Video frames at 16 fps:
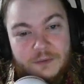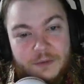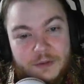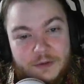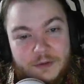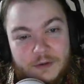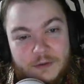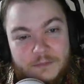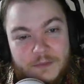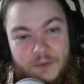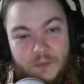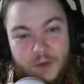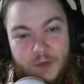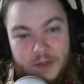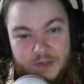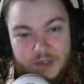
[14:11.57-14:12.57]
whether it be
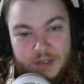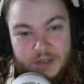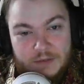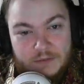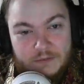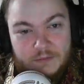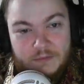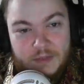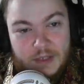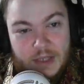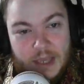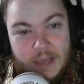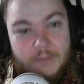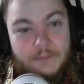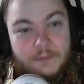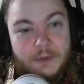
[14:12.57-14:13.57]
watching the
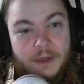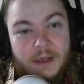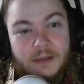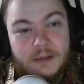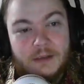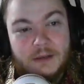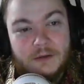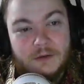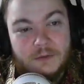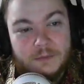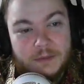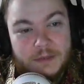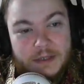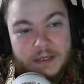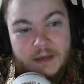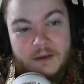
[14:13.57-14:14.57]
gameplay that you're
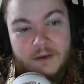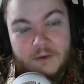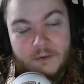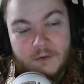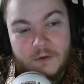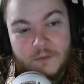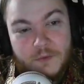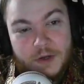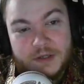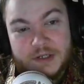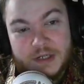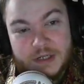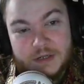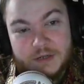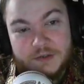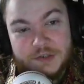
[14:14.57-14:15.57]
playing or
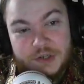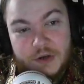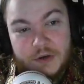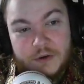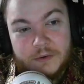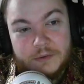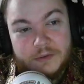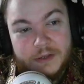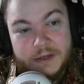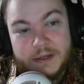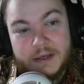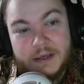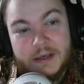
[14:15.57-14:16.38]
watching a show. Like,